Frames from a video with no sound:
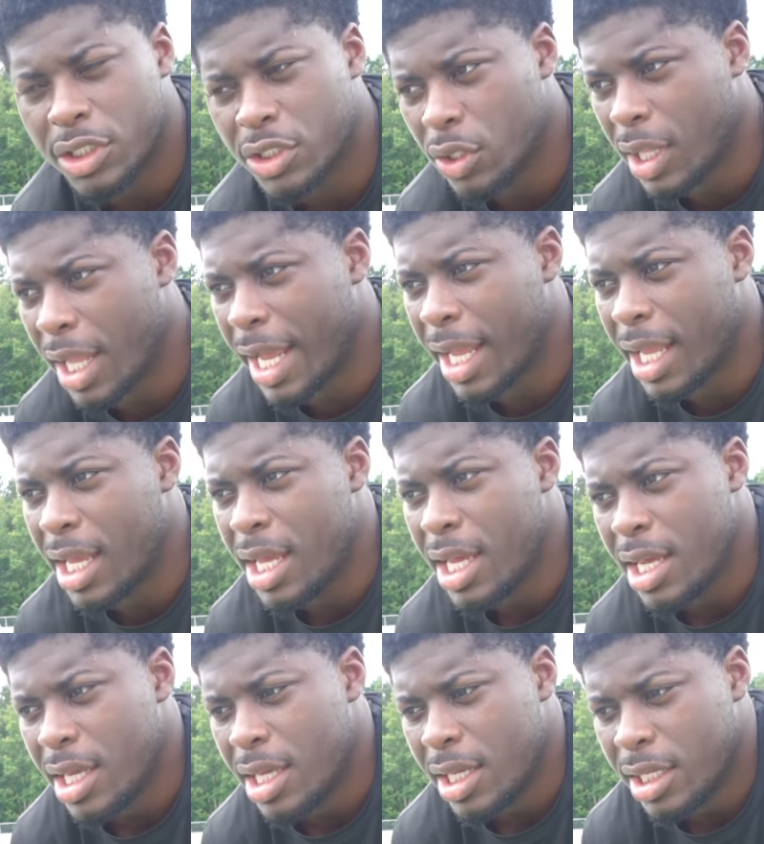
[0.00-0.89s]
So like
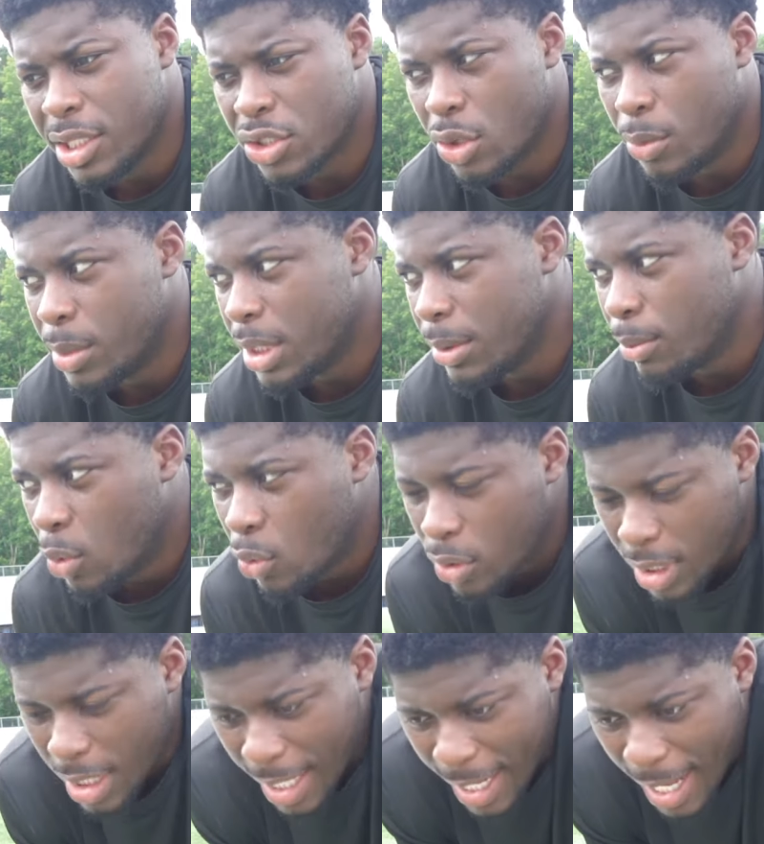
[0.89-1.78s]
it's gonna be
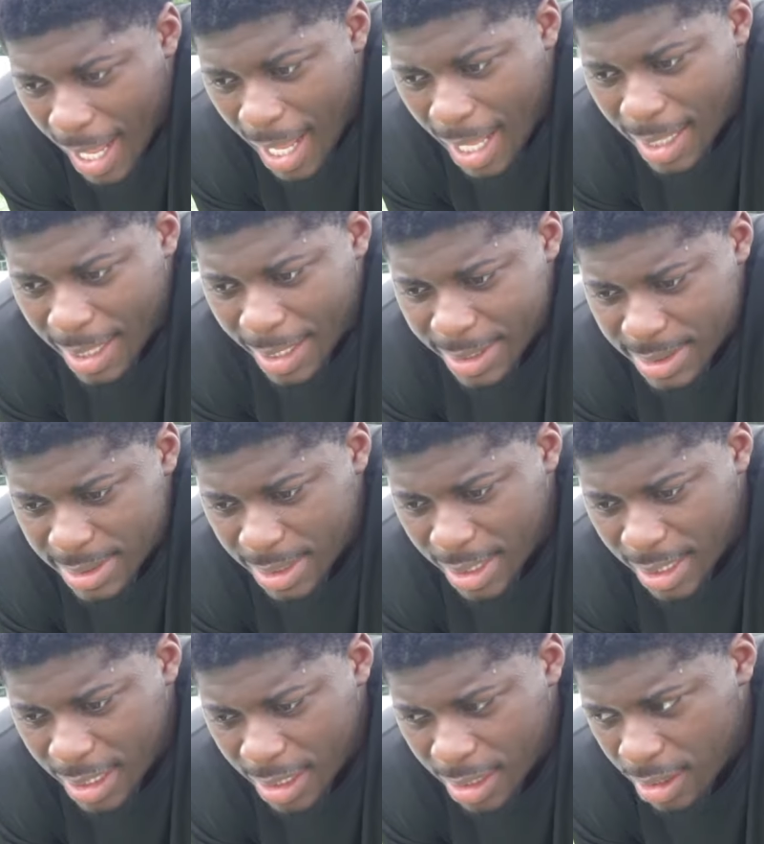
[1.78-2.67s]
more like highlights
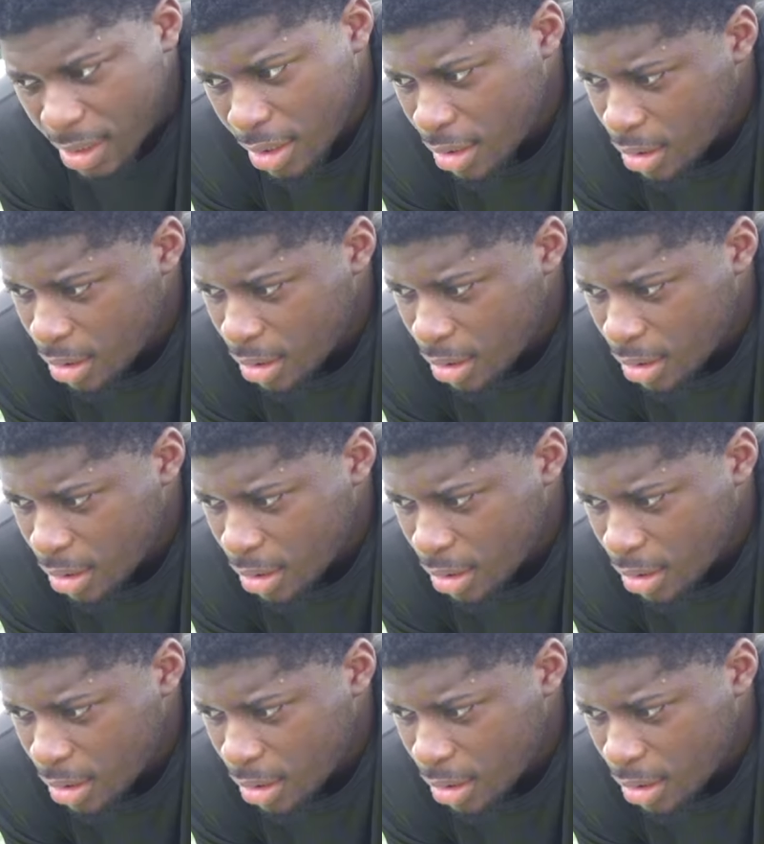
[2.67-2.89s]
again.